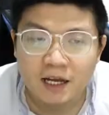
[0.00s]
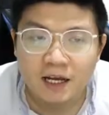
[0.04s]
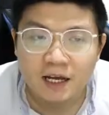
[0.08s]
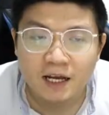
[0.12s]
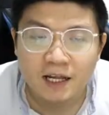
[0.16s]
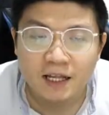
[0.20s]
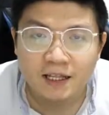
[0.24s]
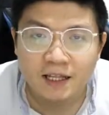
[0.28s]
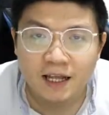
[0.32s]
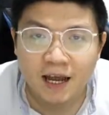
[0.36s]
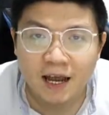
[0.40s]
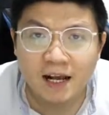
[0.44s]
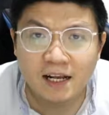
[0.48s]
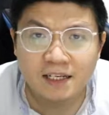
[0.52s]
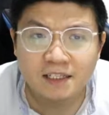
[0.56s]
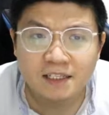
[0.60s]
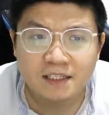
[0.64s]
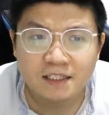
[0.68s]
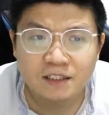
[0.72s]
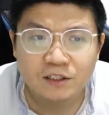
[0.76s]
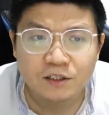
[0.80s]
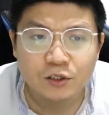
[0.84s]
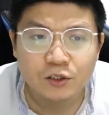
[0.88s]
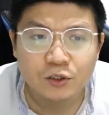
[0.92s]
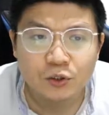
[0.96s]
Next,
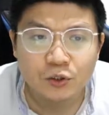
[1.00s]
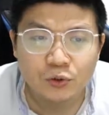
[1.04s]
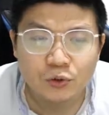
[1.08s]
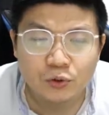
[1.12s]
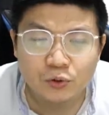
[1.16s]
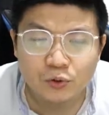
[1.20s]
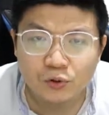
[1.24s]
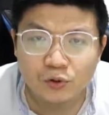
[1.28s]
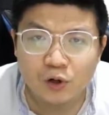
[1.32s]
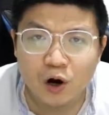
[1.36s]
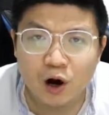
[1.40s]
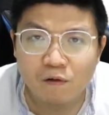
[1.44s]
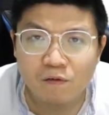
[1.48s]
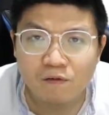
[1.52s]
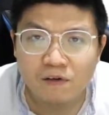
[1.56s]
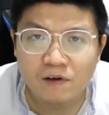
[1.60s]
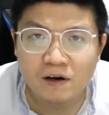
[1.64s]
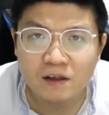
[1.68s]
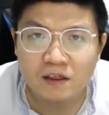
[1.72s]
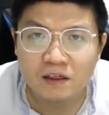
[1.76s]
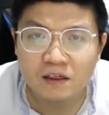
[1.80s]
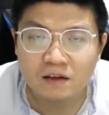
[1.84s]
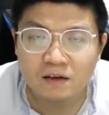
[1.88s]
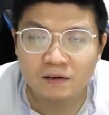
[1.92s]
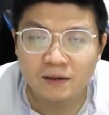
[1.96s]
2 over
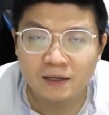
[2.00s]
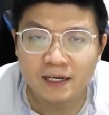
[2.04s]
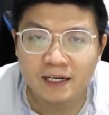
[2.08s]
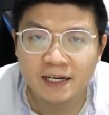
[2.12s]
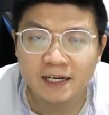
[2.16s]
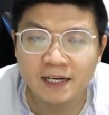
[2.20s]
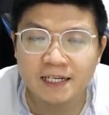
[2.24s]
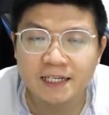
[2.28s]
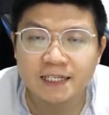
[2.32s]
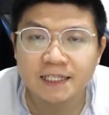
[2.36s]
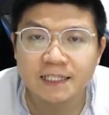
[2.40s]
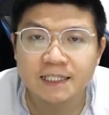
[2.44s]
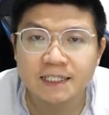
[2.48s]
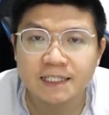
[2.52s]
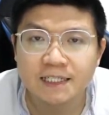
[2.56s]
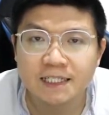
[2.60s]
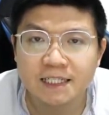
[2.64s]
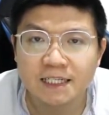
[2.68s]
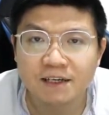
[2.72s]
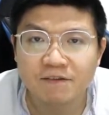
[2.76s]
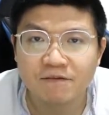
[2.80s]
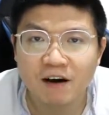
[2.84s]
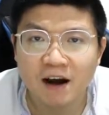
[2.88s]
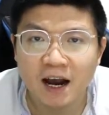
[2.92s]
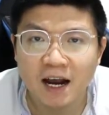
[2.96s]
3
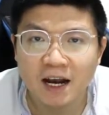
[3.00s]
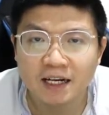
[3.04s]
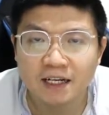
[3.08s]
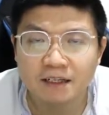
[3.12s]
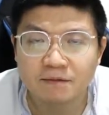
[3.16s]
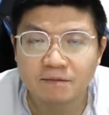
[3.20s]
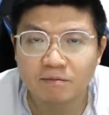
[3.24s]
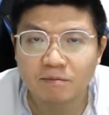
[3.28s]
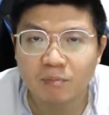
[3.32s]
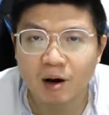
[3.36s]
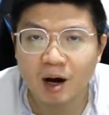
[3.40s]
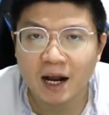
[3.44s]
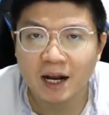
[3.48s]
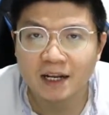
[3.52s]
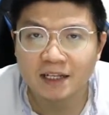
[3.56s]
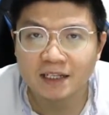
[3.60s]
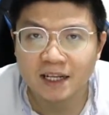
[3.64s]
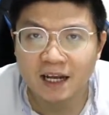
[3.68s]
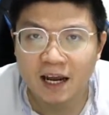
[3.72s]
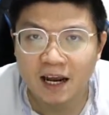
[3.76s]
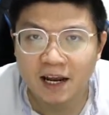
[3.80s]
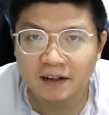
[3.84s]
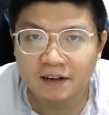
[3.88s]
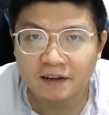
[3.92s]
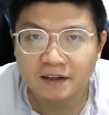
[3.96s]
divided by
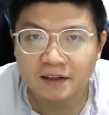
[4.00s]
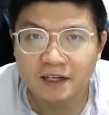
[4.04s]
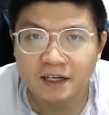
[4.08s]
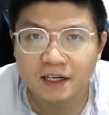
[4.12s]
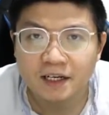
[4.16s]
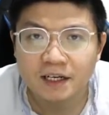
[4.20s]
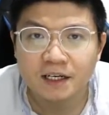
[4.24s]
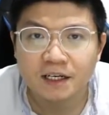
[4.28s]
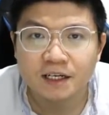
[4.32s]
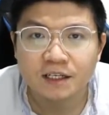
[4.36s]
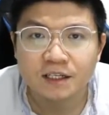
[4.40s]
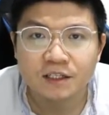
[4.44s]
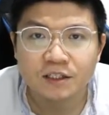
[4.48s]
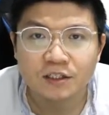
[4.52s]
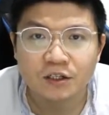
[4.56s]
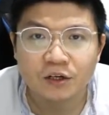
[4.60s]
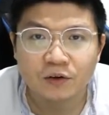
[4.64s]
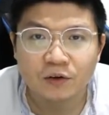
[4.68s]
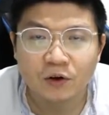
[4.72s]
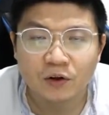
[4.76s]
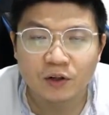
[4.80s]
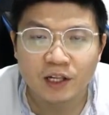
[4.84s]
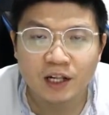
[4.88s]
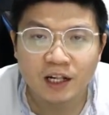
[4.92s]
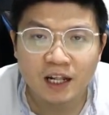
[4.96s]
10. So
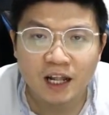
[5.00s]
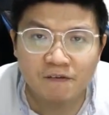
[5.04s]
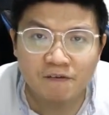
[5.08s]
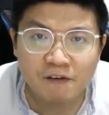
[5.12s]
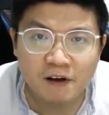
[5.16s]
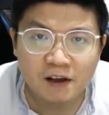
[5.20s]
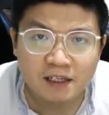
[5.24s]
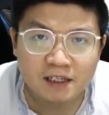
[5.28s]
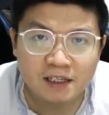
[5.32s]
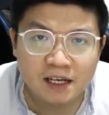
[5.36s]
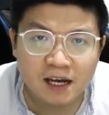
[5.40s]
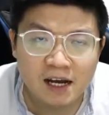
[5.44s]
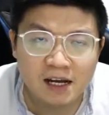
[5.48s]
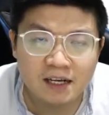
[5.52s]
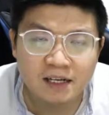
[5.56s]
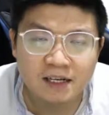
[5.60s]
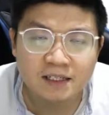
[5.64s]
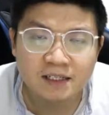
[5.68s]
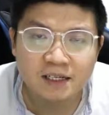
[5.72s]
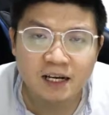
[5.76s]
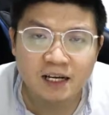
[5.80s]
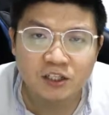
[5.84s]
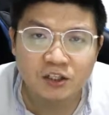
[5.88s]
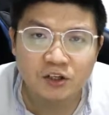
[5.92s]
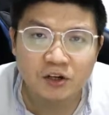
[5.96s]
on the left hand side is
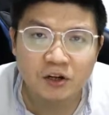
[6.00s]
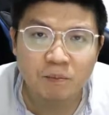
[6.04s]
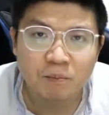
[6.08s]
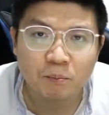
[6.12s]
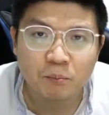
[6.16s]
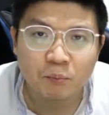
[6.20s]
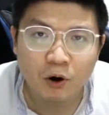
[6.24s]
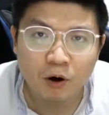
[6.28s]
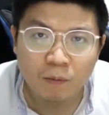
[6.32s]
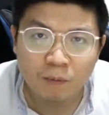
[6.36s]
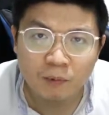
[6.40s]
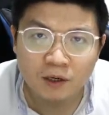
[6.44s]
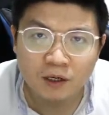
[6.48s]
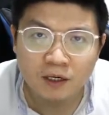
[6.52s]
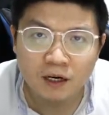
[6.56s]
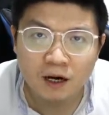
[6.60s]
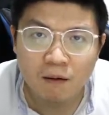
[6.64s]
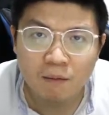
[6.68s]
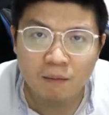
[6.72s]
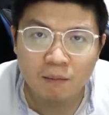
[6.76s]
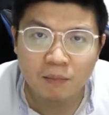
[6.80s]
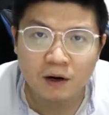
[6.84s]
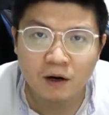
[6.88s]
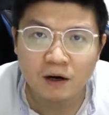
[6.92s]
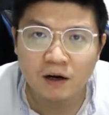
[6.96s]
actually proper
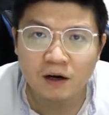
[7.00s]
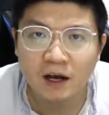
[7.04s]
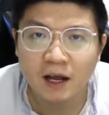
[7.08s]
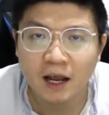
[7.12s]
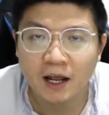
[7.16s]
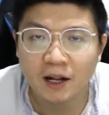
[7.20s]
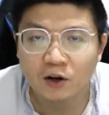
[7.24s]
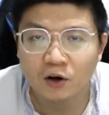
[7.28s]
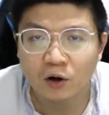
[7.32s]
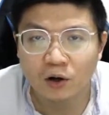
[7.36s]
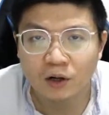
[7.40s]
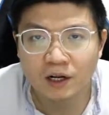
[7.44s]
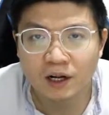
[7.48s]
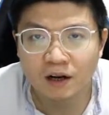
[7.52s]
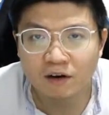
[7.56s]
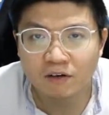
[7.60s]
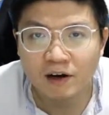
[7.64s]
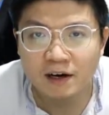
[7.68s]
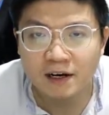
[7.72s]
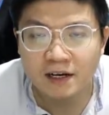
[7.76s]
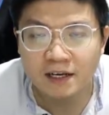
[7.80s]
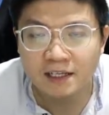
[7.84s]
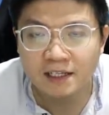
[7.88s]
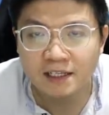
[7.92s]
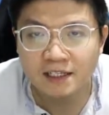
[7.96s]
number, and on the
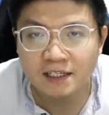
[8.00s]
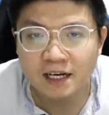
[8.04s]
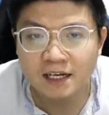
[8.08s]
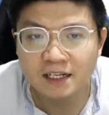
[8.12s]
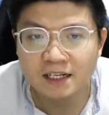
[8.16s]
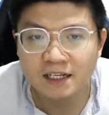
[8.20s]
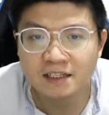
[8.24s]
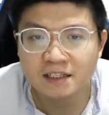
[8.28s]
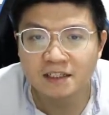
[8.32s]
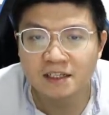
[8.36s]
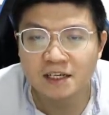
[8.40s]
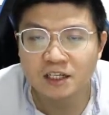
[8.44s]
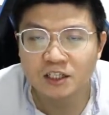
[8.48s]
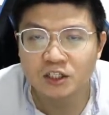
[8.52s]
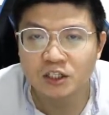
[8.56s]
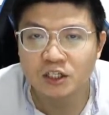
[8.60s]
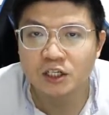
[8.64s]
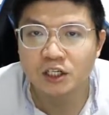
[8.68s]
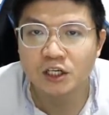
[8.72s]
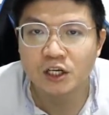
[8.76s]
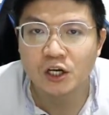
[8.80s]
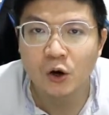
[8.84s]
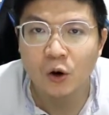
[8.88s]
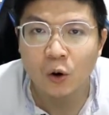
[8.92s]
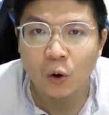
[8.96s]
right hand side is
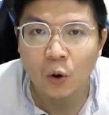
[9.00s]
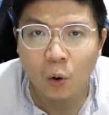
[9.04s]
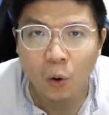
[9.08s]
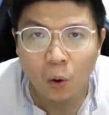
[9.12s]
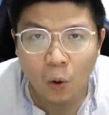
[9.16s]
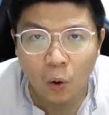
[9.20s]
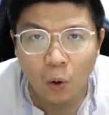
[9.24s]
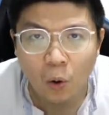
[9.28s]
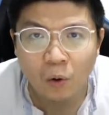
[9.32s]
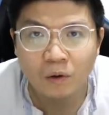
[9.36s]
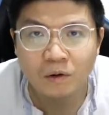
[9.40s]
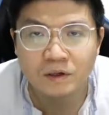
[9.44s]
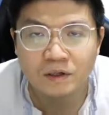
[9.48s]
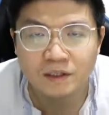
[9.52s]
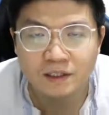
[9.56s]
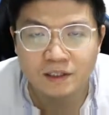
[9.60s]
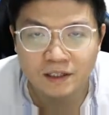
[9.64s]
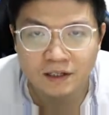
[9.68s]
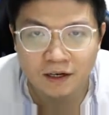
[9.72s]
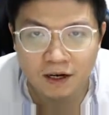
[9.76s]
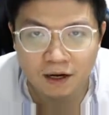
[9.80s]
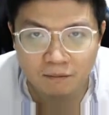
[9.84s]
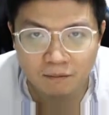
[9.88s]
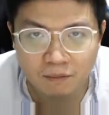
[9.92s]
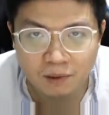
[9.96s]
actually whole
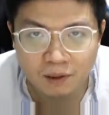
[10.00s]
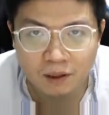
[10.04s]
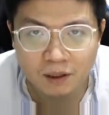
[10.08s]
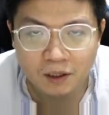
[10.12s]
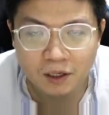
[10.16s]
number.